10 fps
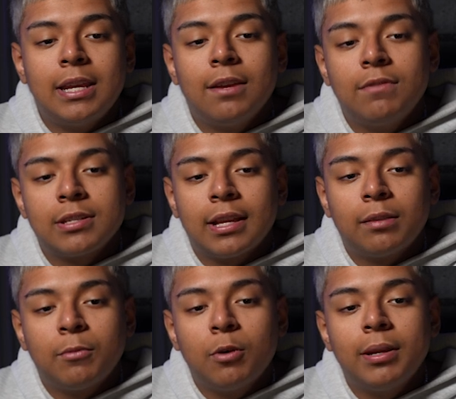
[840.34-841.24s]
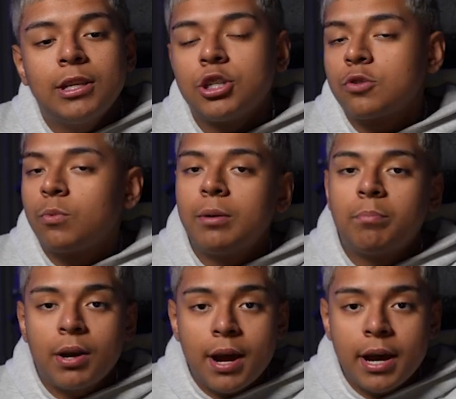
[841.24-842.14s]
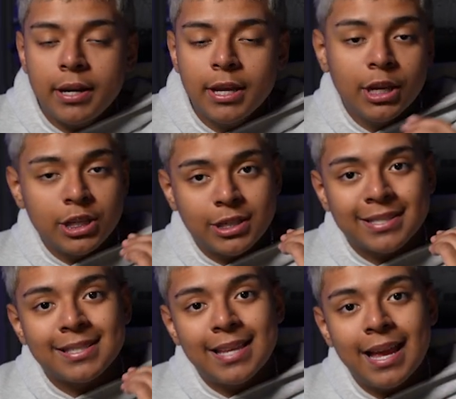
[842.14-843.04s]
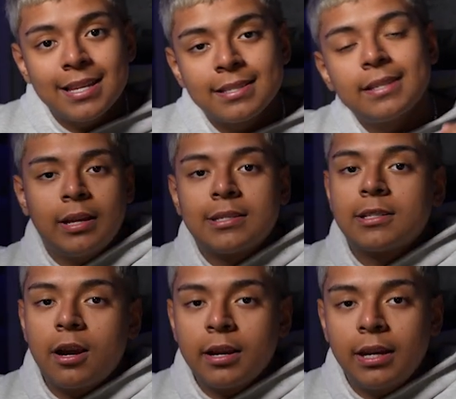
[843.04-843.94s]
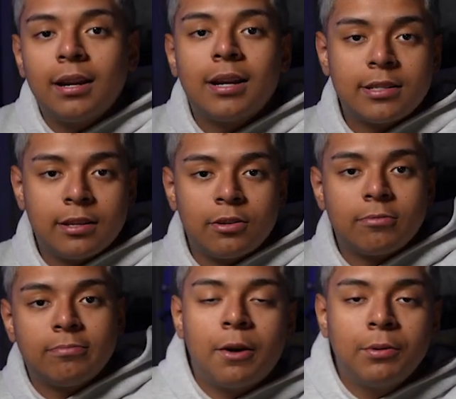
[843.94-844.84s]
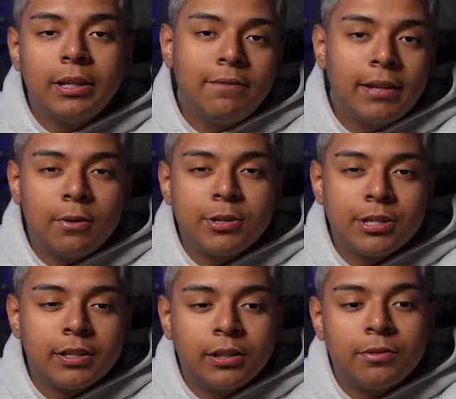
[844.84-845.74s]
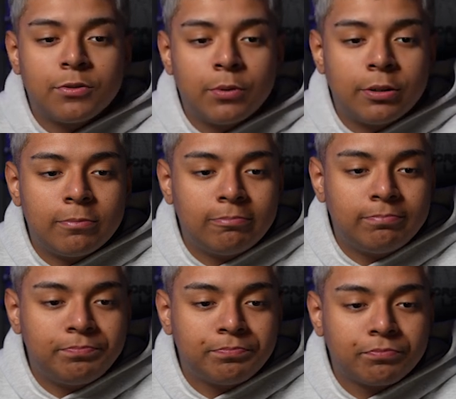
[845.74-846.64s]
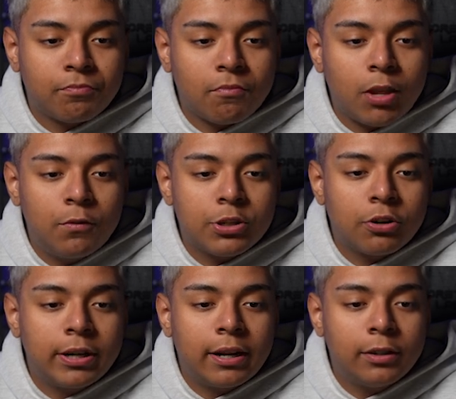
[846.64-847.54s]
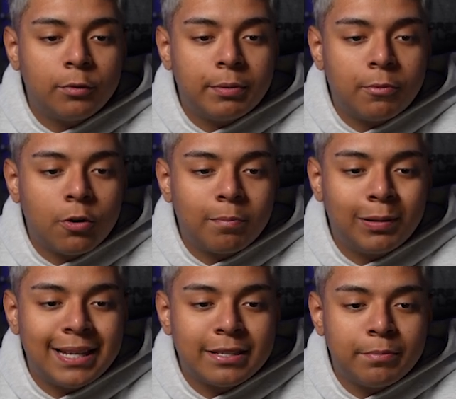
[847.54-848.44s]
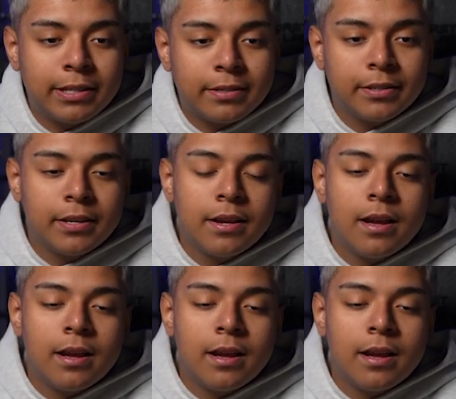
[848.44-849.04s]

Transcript: any of this at the moment. Just run broad, just to test. It's targeting on its own. I would leave languages alone as well. If we scroll down a little bit more, placements,